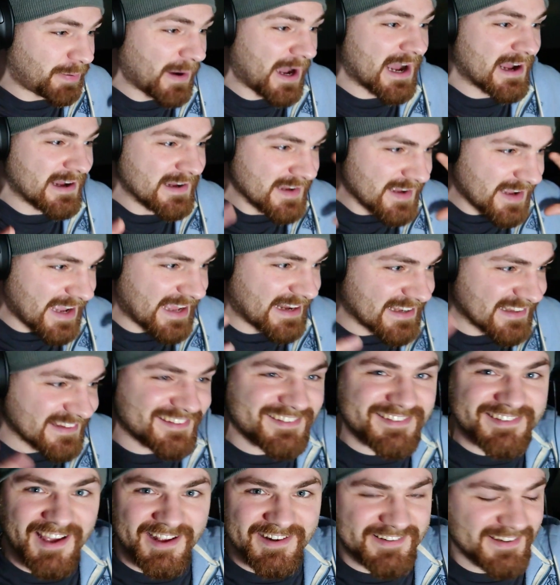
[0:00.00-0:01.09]
but it is
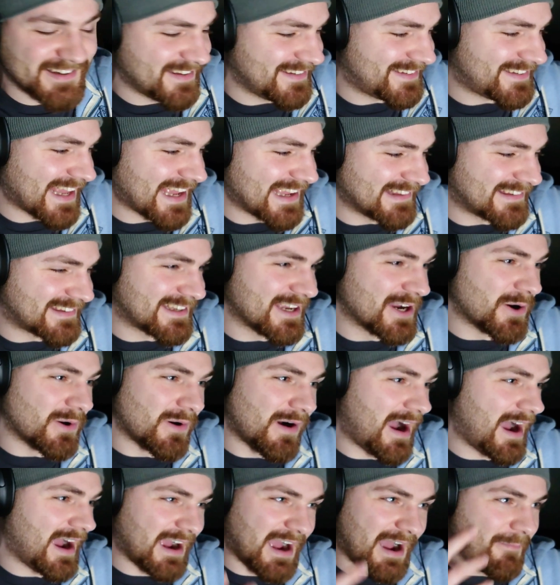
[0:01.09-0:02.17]
such an insane skill.
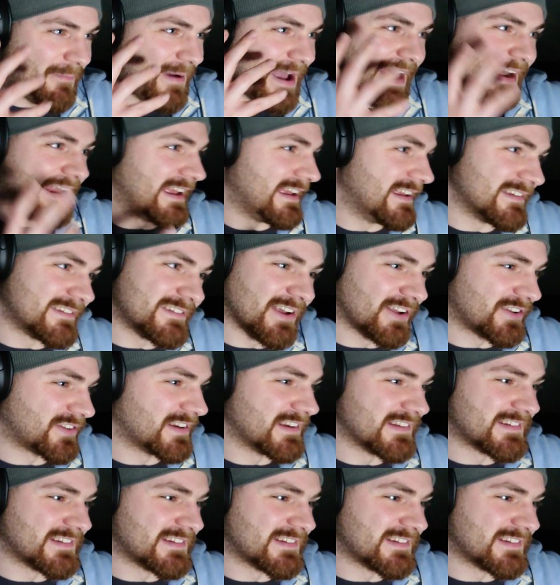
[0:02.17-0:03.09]
Man, it is such